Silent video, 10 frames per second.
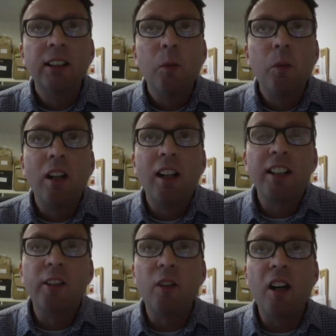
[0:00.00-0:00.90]
Well, I
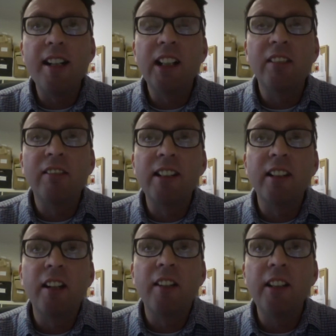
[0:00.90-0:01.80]
just thought idler is
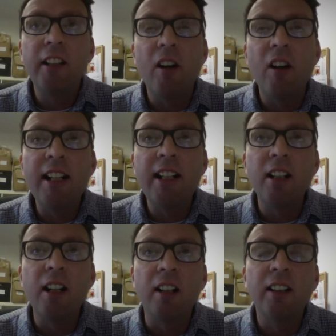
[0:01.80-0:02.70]
a you know
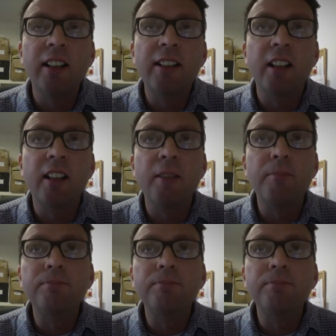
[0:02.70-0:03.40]
idler is a